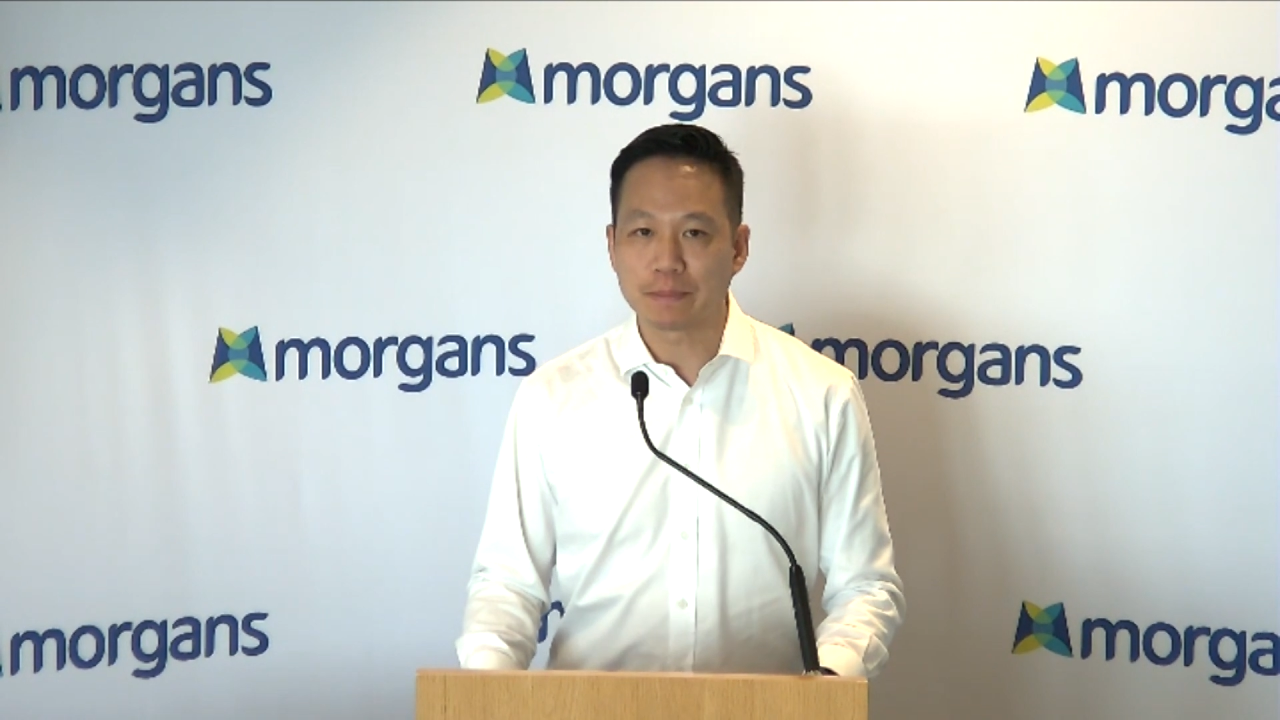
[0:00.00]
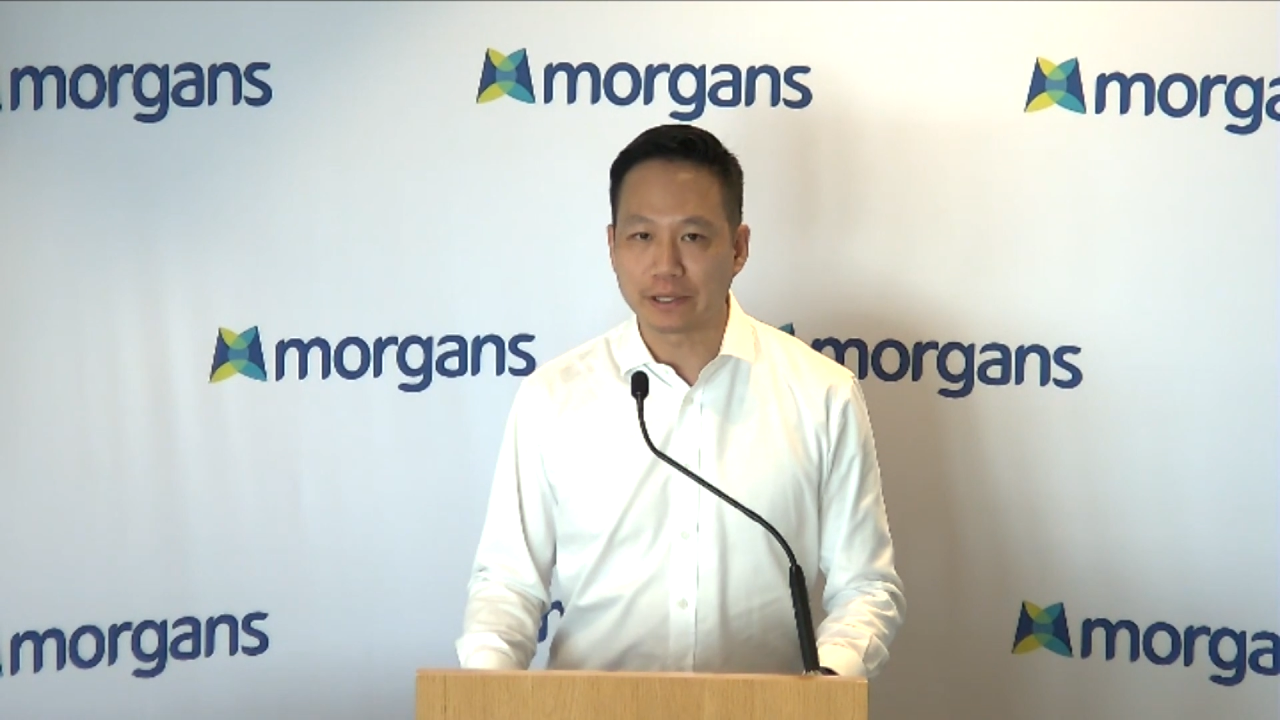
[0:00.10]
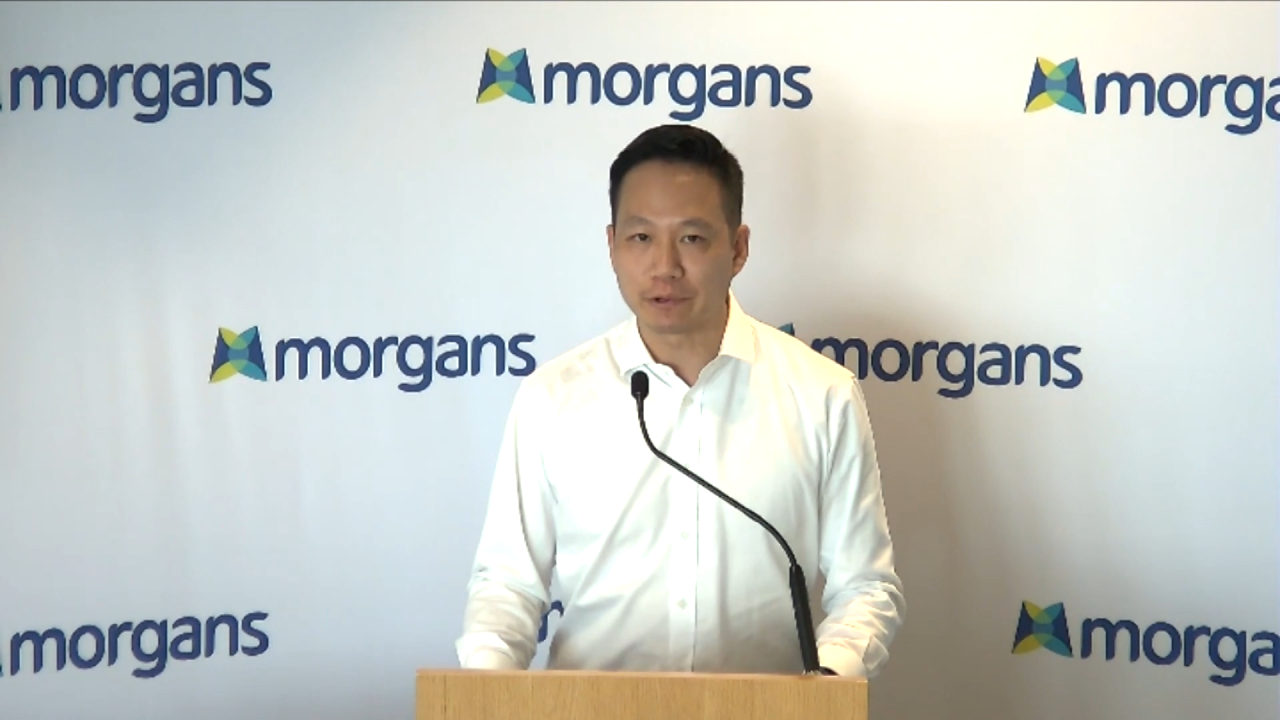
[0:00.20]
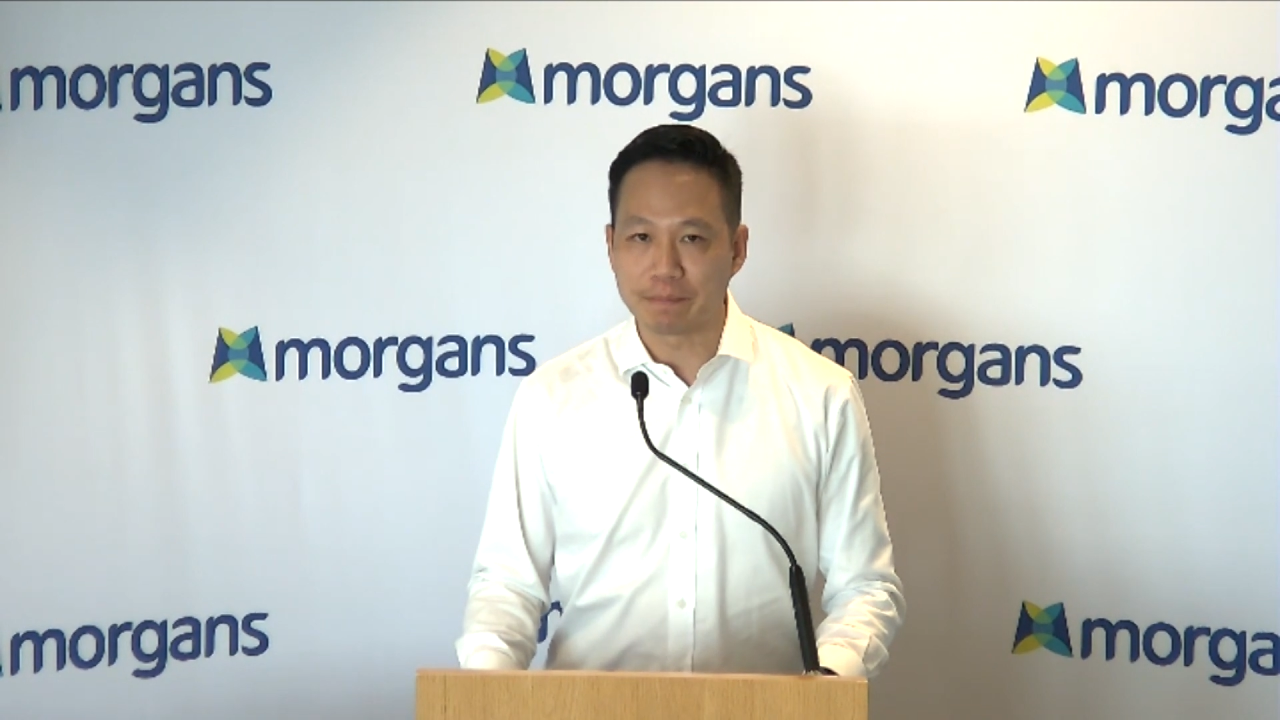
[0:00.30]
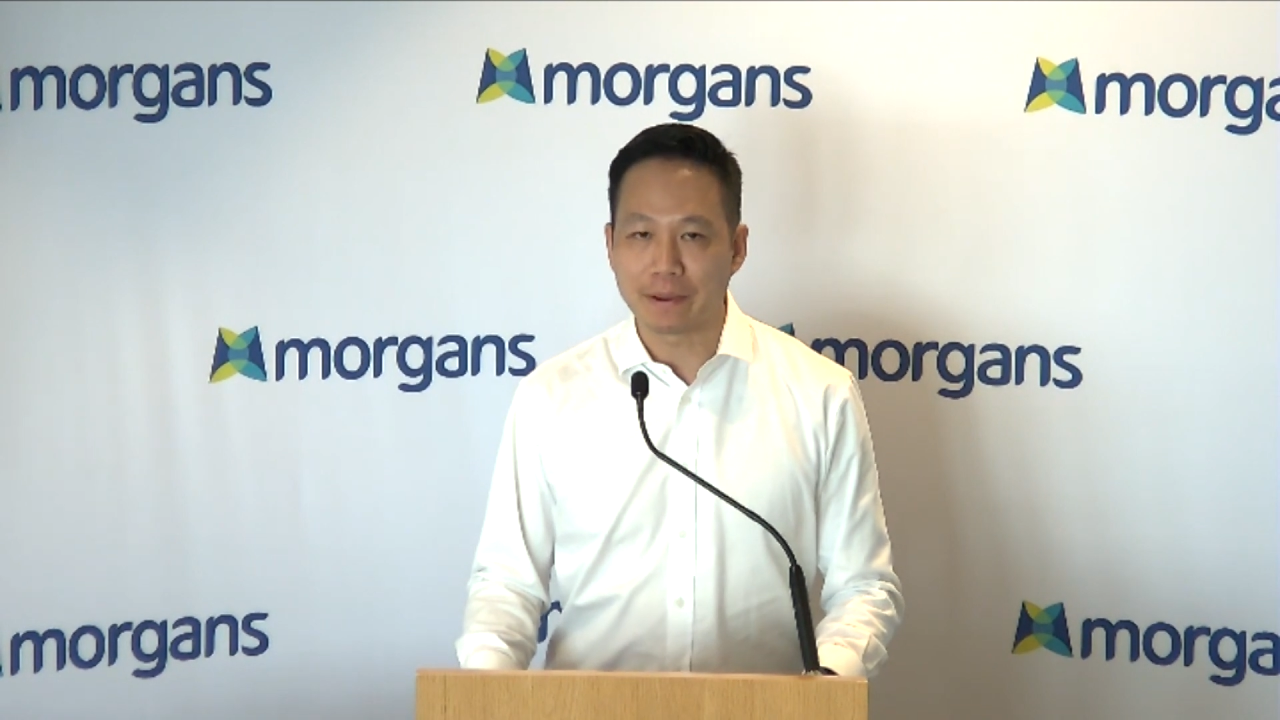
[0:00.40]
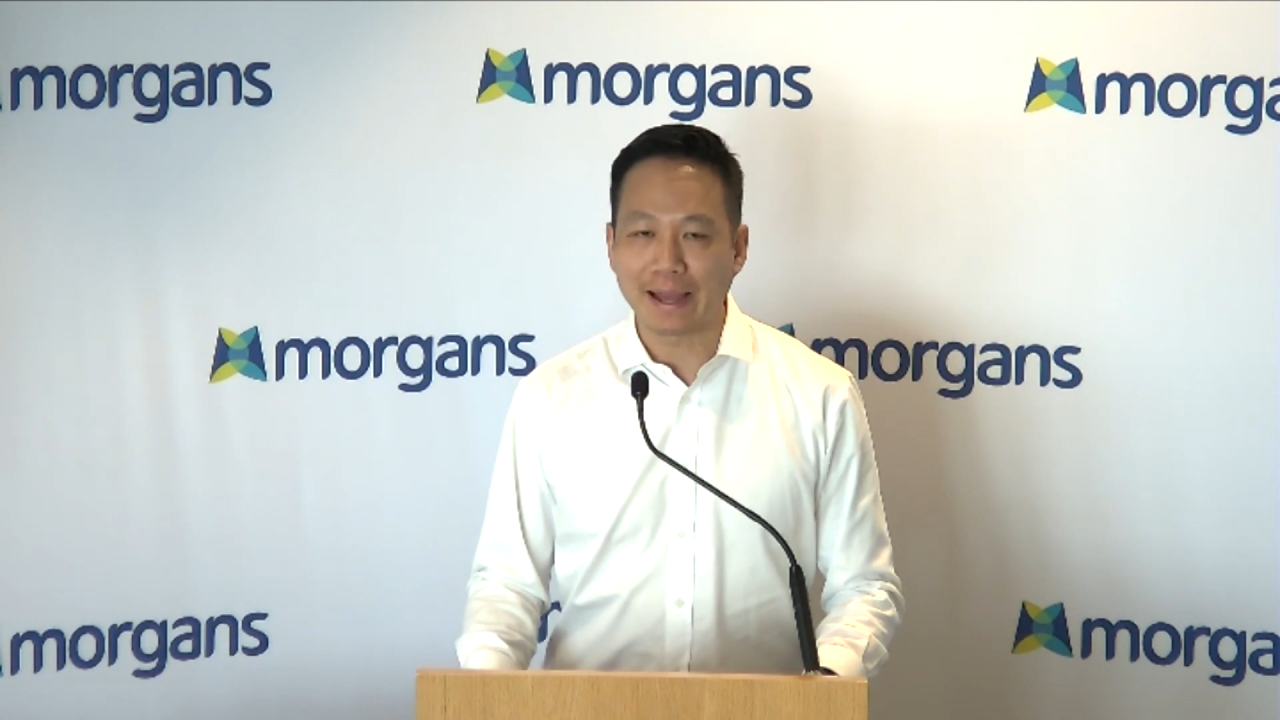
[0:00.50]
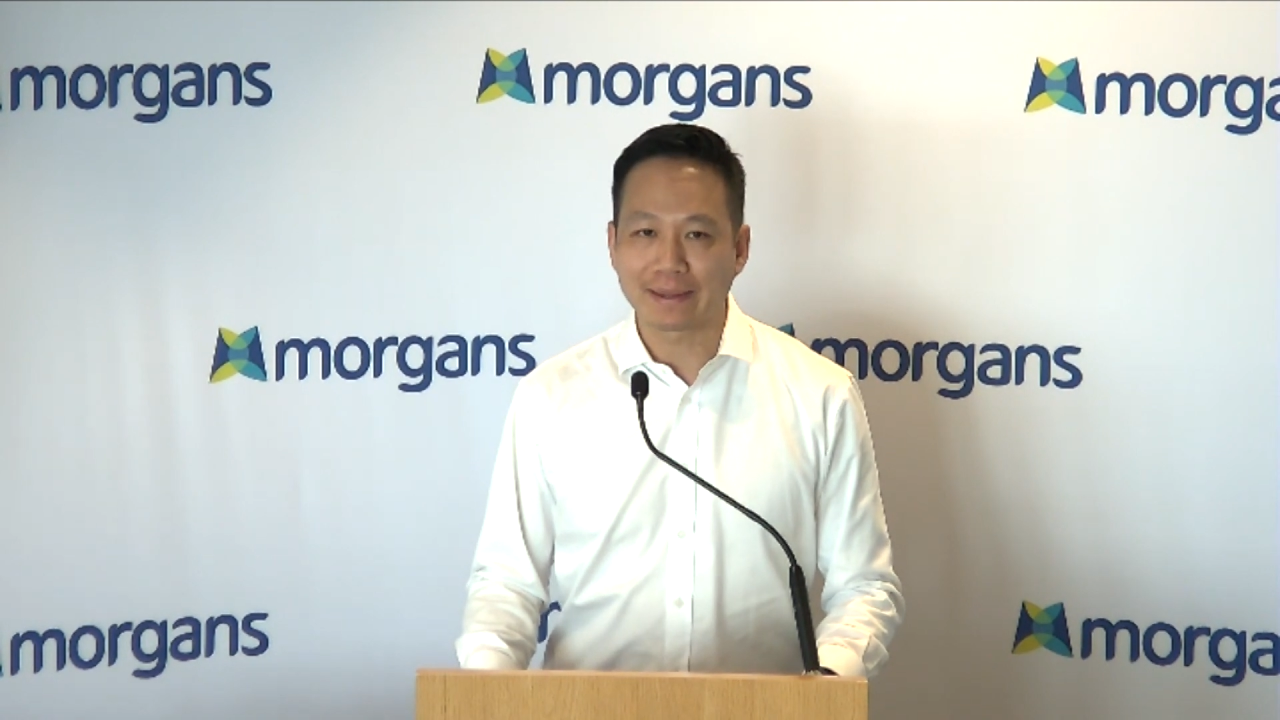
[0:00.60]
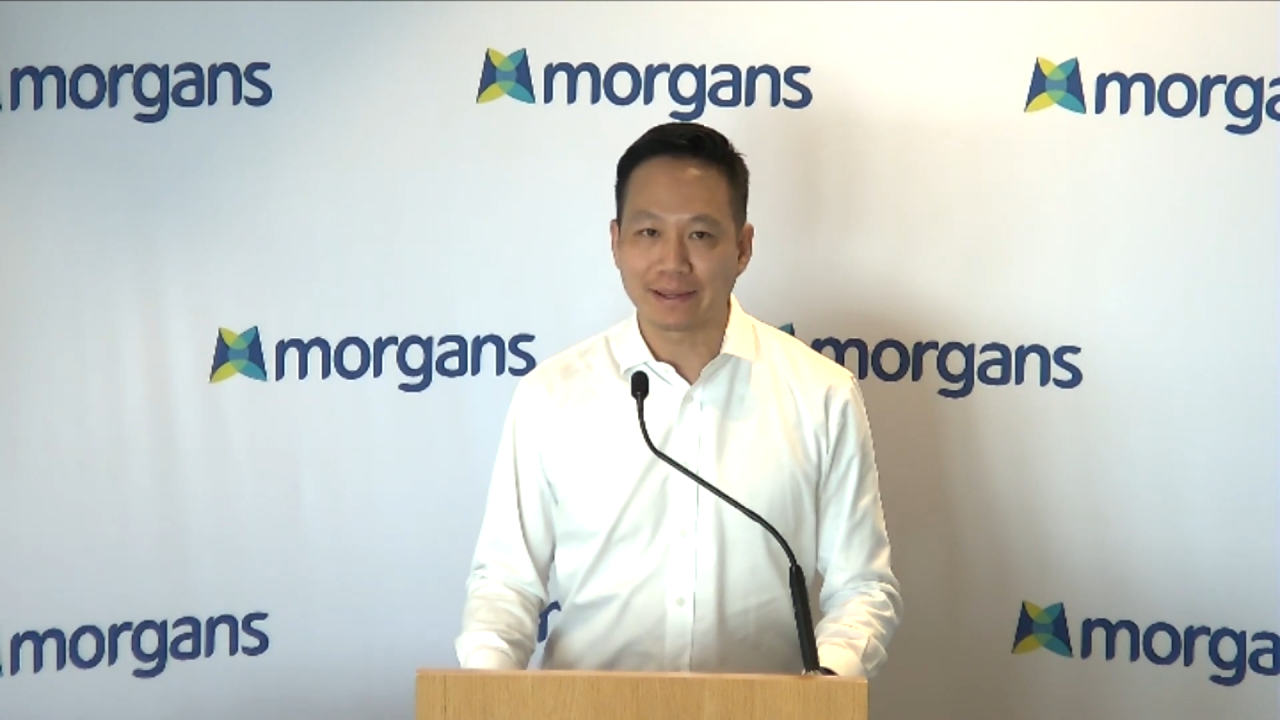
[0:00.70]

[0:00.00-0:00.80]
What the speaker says: bigger impact